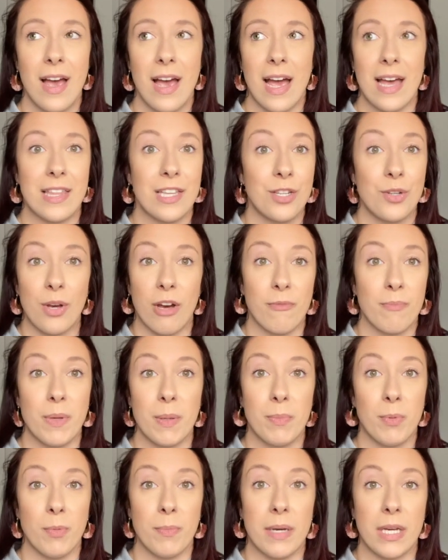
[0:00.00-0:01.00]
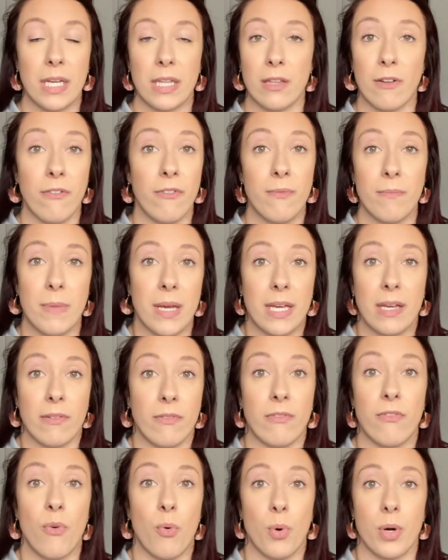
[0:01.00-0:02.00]
And then you have people making
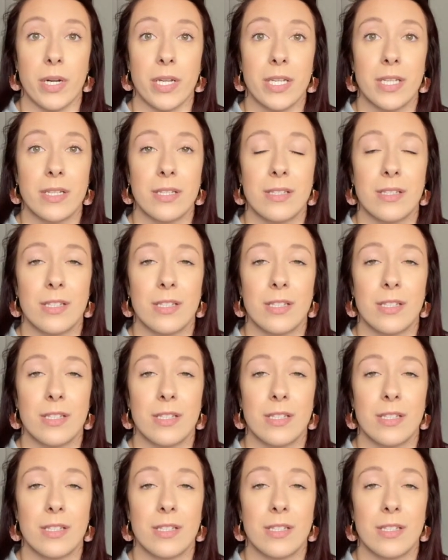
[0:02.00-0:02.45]
40s.